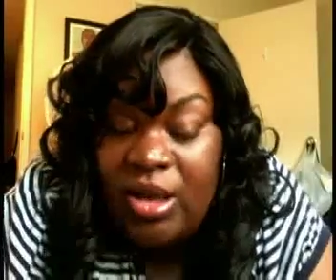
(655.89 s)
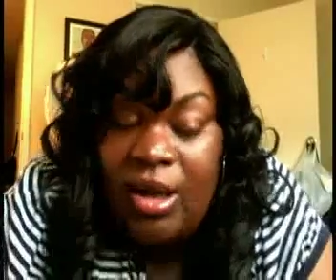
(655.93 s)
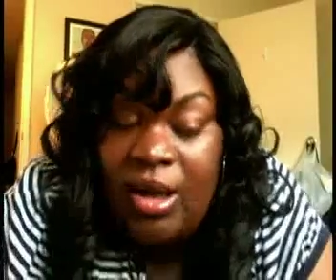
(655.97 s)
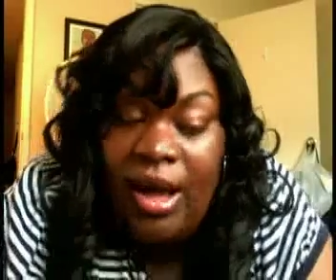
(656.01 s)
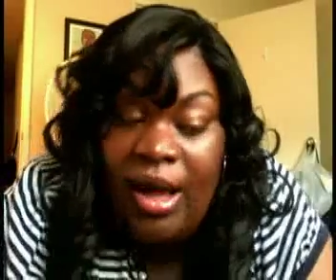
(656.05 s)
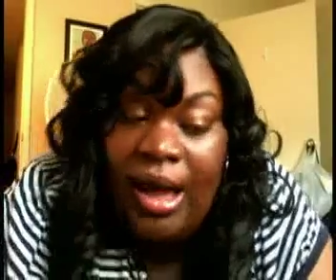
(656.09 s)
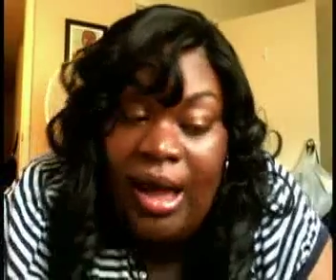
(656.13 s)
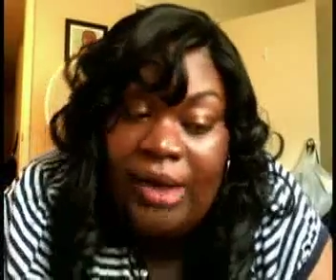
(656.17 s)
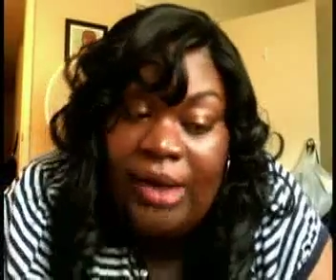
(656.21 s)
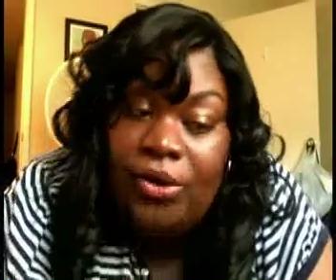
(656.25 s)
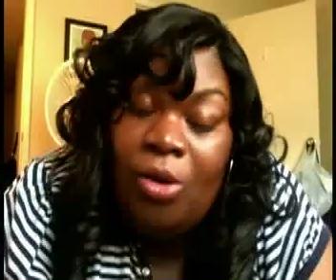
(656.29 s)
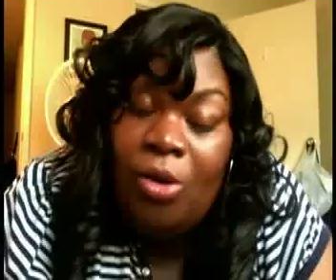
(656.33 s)

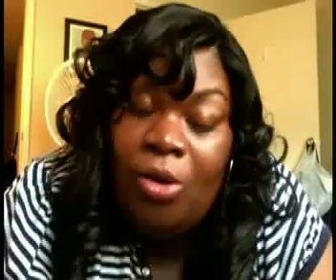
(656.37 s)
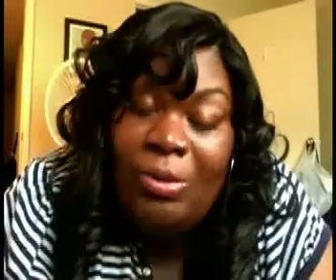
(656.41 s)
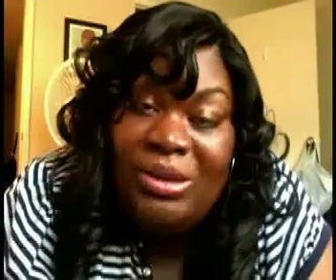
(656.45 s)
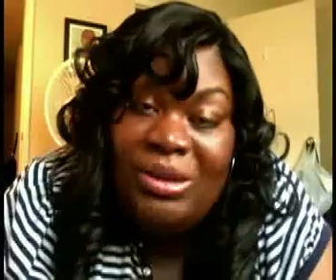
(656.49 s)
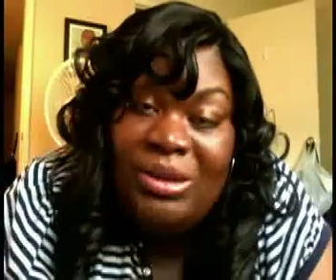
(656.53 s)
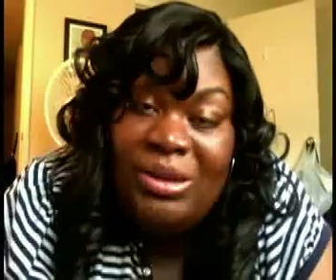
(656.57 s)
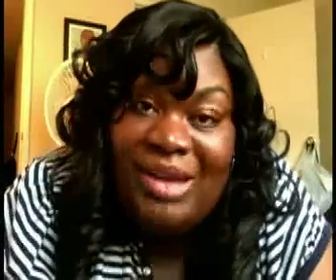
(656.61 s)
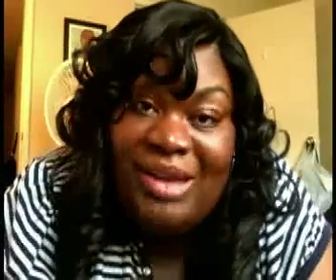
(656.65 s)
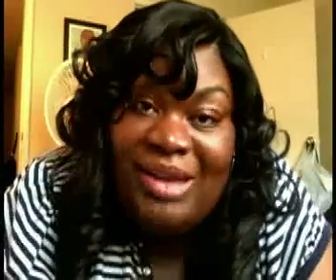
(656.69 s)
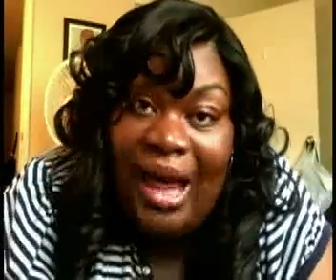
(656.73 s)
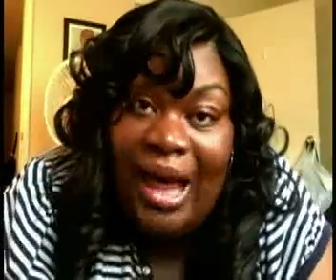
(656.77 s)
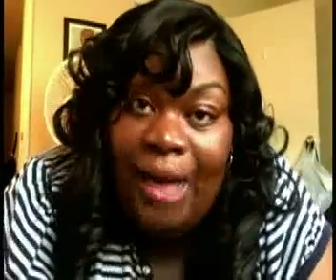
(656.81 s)
I know I'm a
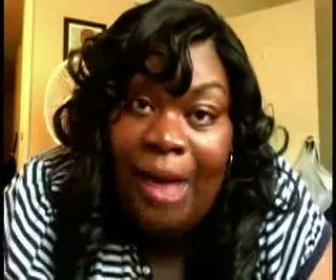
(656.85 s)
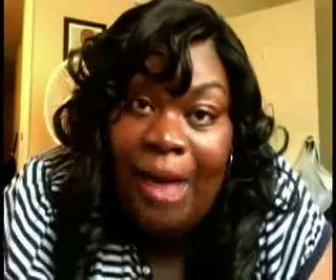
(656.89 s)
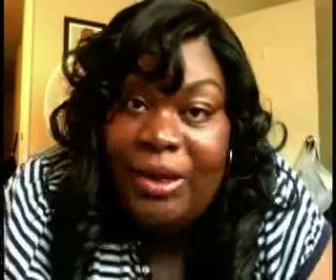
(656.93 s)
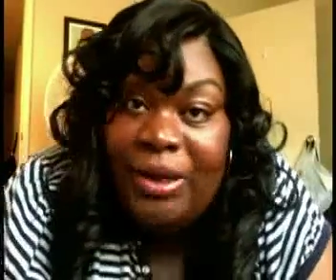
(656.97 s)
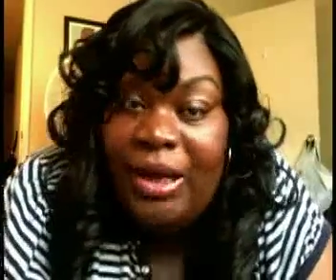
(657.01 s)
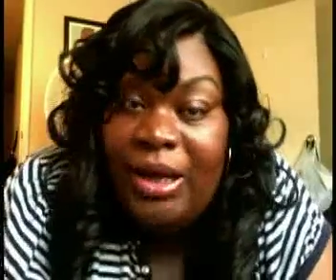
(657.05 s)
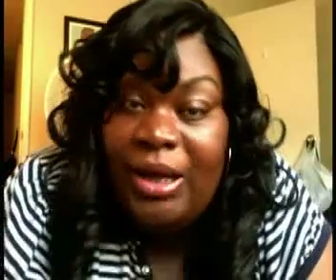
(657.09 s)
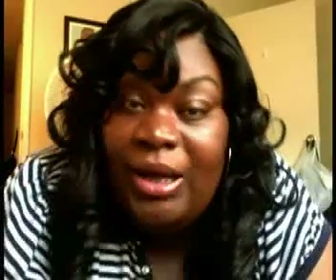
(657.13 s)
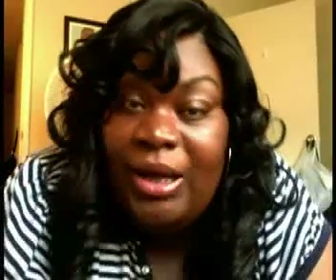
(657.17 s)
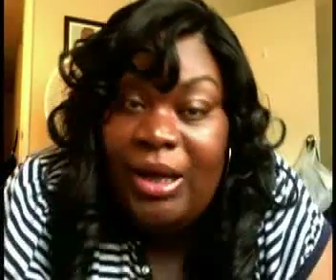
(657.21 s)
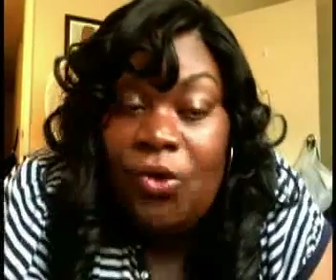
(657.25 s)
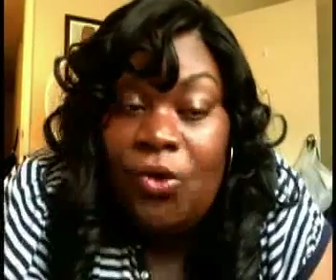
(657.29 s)
diamond.
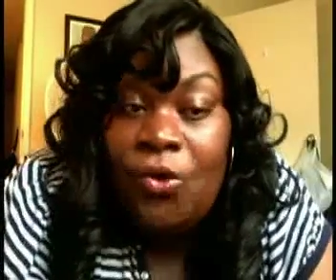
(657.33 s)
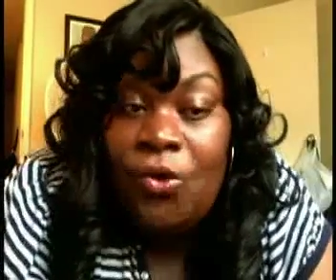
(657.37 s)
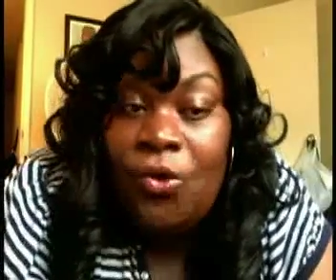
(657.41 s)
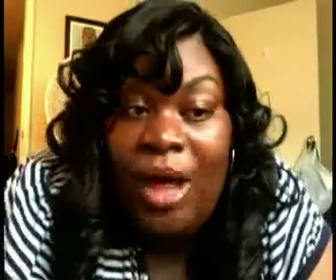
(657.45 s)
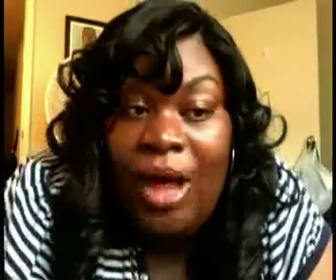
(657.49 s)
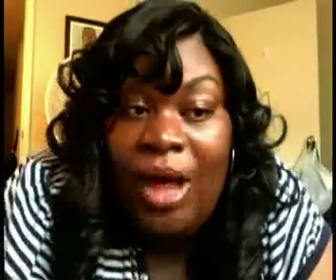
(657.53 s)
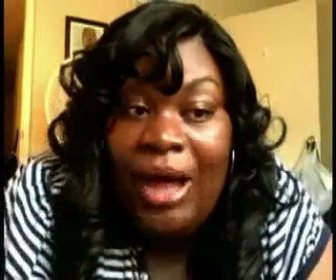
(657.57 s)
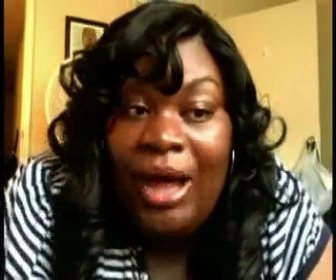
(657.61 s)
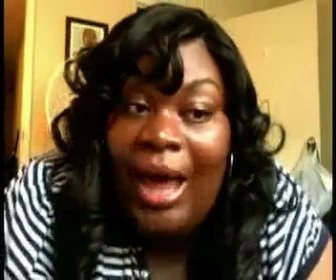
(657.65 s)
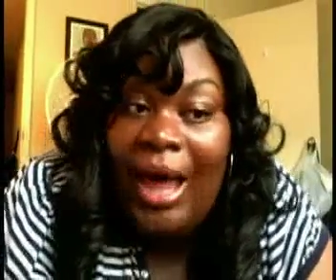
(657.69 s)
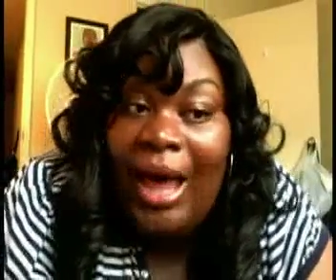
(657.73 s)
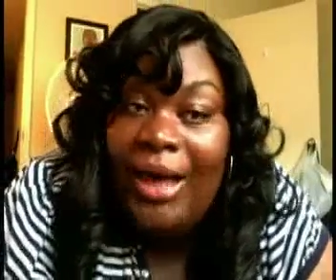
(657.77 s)
I know
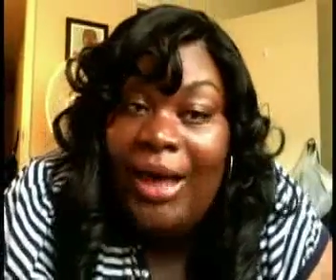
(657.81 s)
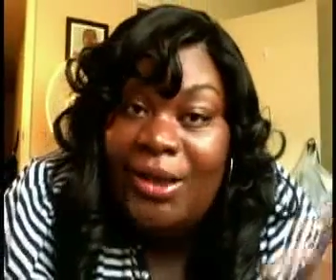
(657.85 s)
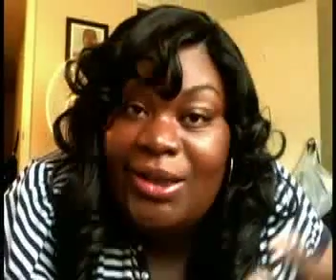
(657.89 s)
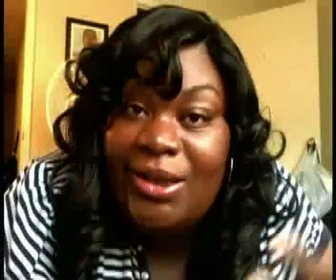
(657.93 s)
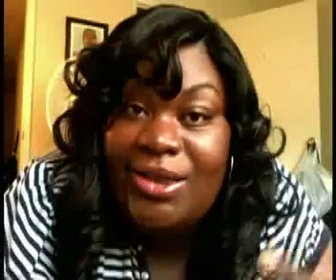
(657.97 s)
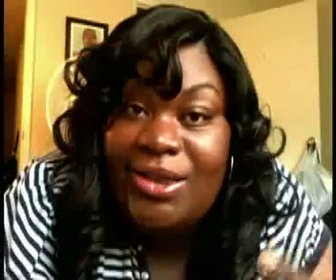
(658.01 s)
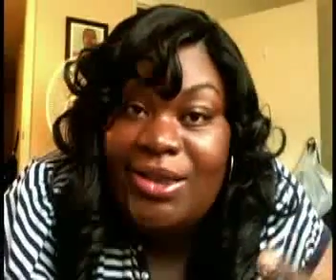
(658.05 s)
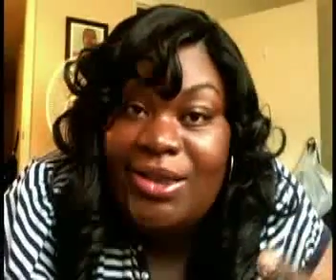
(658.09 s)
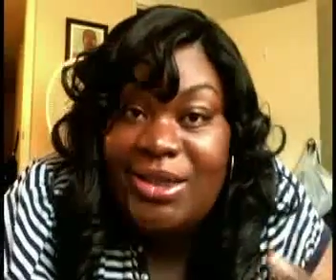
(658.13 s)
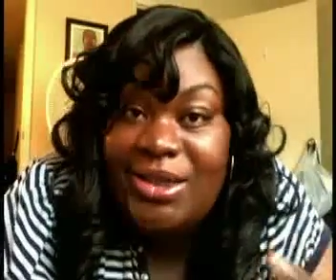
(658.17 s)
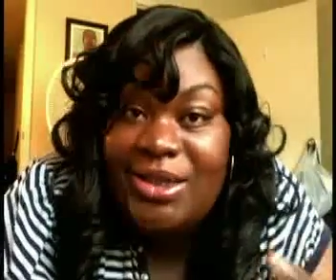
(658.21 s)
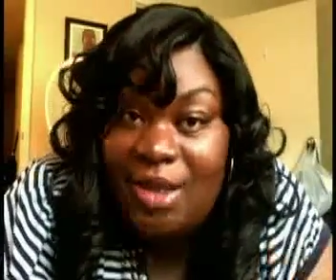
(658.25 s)
I got
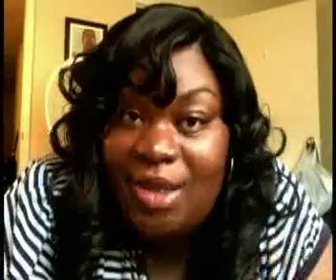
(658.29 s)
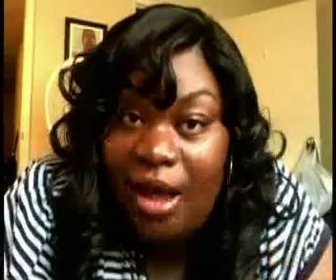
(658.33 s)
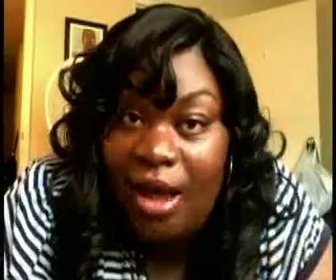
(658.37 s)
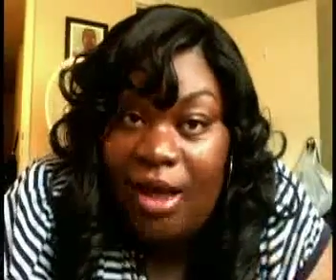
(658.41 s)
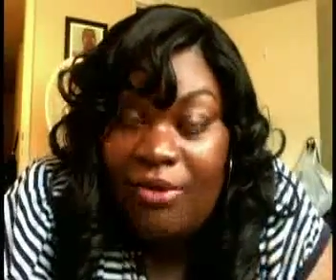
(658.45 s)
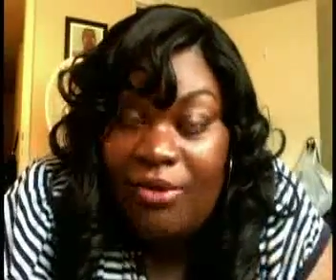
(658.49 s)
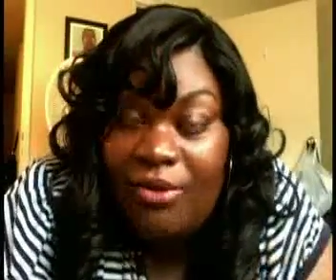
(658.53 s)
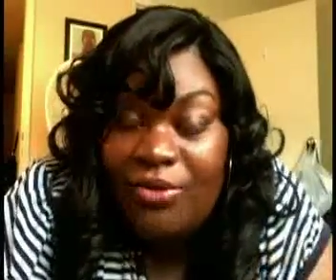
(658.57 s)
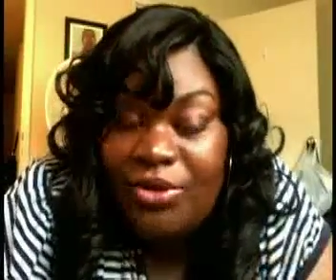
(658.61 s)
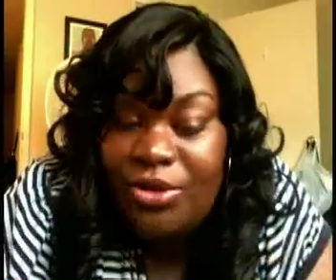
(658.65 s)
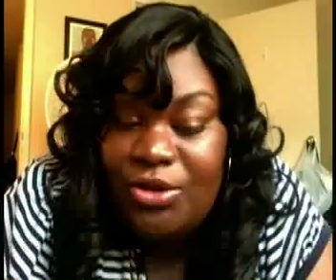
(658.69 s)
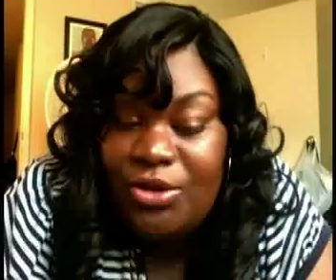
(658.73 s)
good
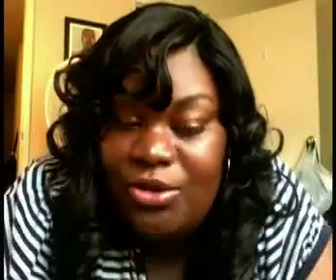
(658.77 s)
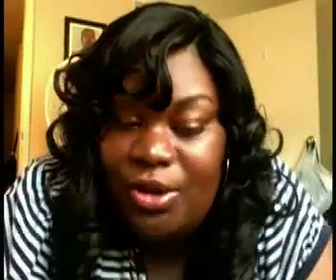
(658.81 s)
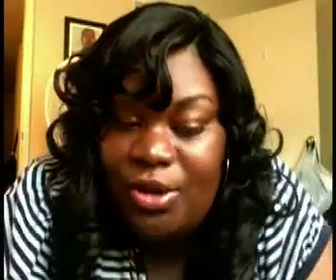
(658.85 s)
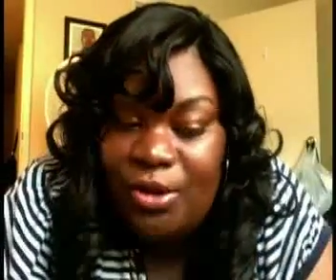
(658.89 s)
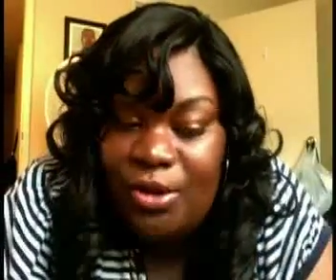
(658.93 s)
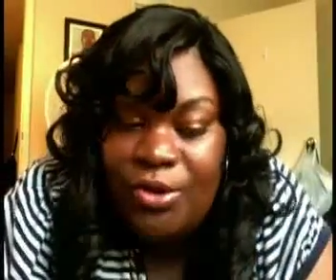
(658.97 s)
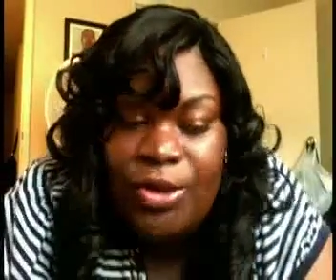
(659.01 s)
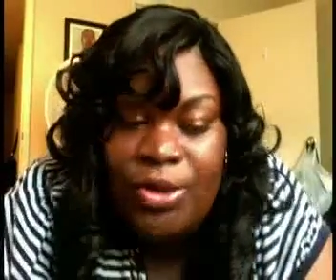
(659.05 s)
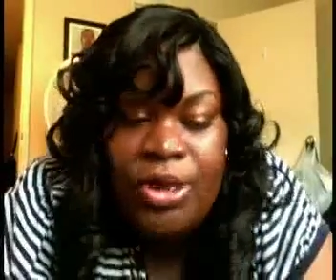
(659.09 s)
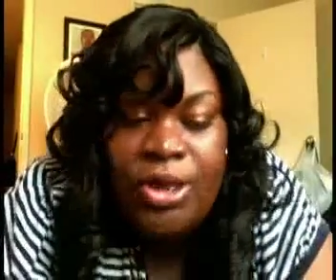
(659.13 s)
stuff, you know.